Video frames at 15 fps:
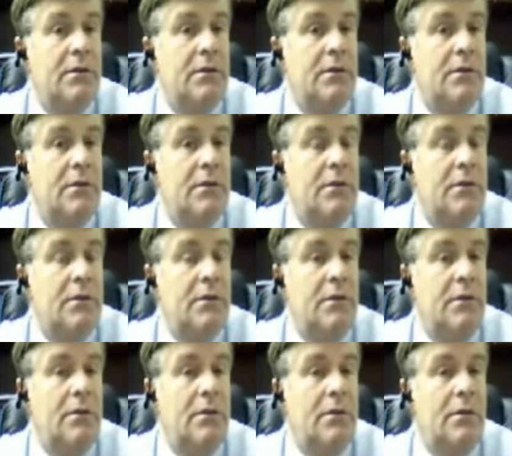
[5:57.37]

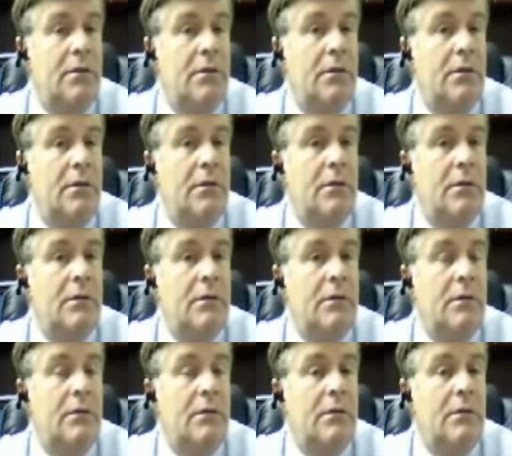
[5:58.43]

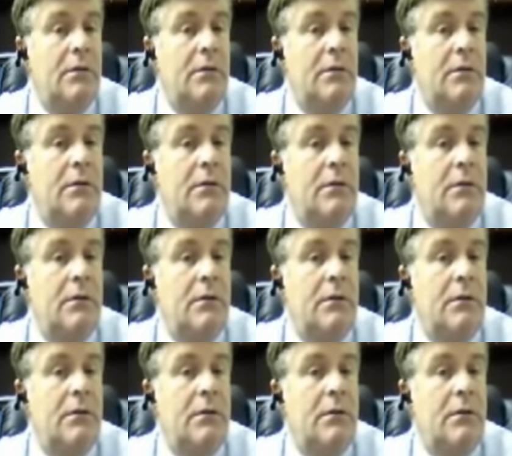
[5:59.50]

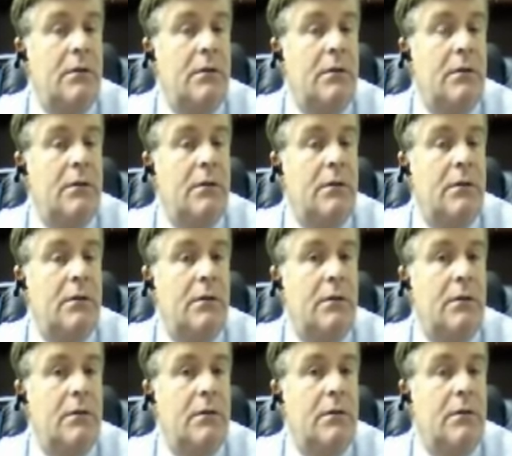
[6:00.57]

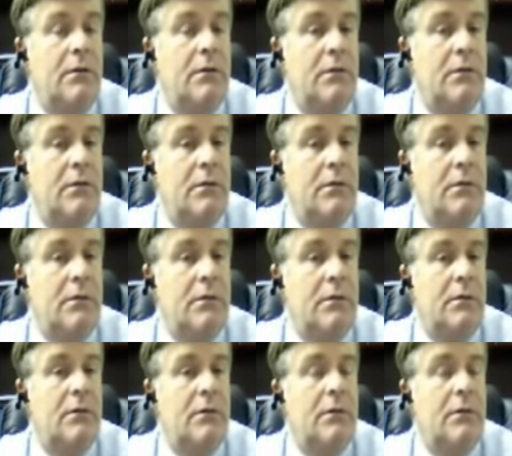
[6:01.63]
The person shown says nothing.